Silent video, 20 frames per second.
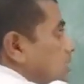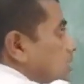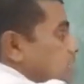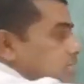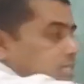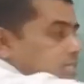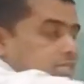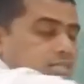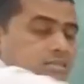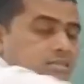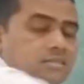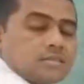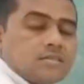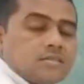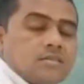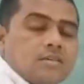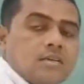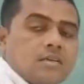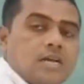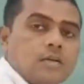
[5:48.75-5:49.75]
This
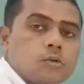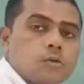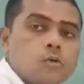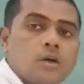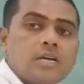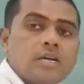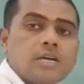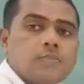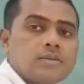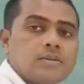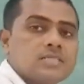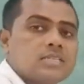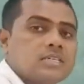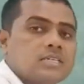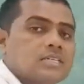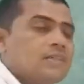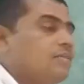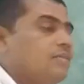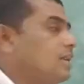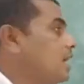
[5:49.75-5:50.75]
is
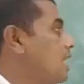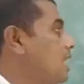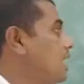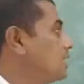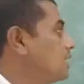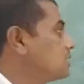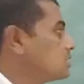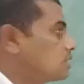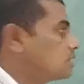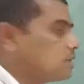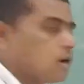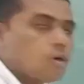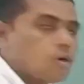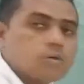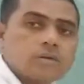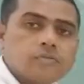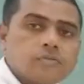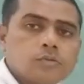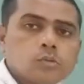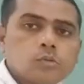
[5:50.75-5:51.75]
200%. They will ask
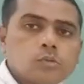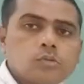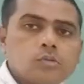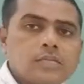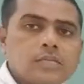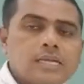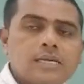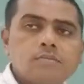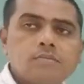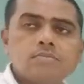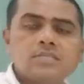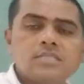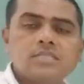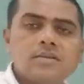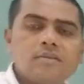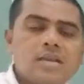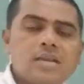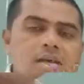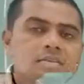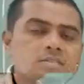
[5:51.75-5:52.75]
out of two theorems,
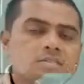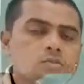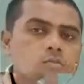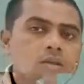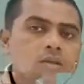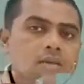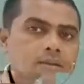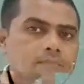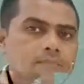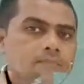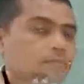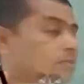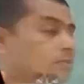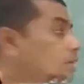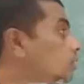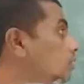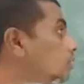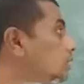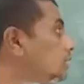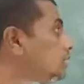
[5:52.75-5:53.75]
they will ask one
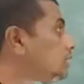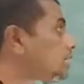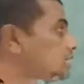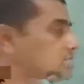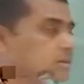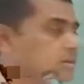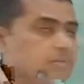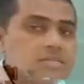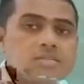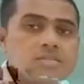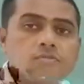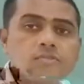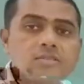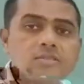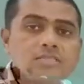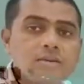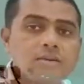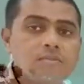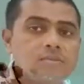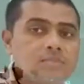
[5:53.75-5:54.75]
in the examination for
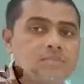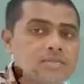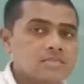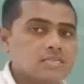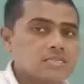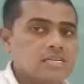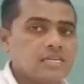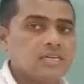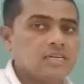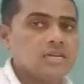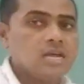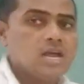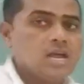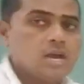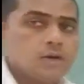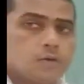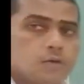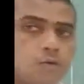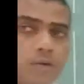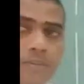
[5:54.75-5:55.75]
7 marks here.
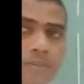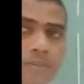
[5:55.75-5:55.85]
Do